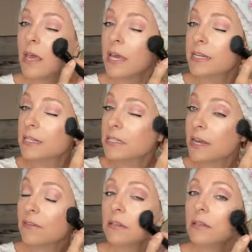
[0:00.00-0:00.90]
It does
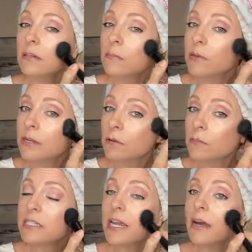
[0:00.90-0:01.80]
have a little bit of a
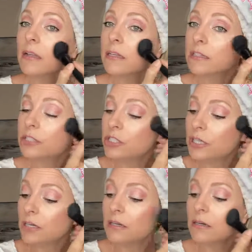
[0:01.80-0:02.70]
metallic
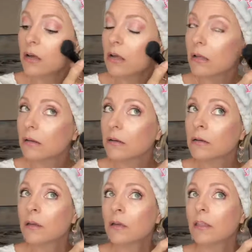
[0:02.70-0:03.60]
sheen on
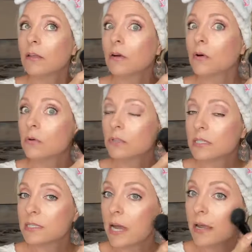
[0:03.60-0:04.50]
the gold
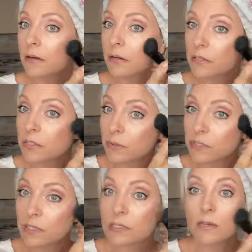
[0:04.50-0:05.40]
side. So it
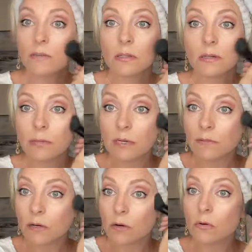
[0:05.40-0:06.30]
does give you a little bit of
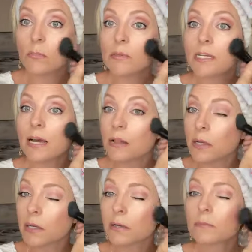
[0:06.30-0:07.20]
a gold
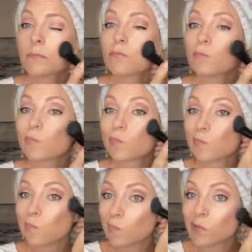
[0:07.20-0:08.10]
metallic.
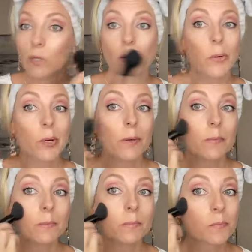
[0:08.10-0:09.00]
There we go.
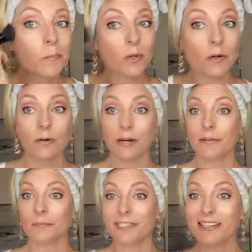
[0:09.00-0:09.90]
All
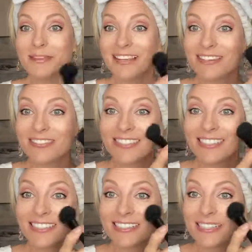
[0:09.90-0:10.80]
right, does that make a
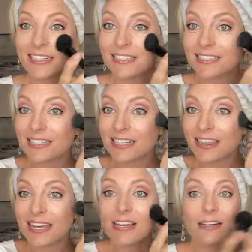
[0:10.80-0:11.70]
difference? Just like
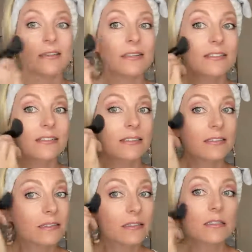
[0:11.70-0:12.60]
that, little,
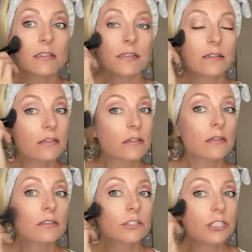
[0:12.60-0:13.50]
little
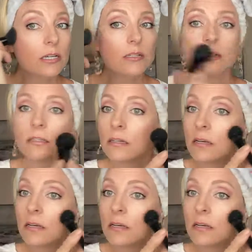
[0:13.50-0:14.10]
cheeks.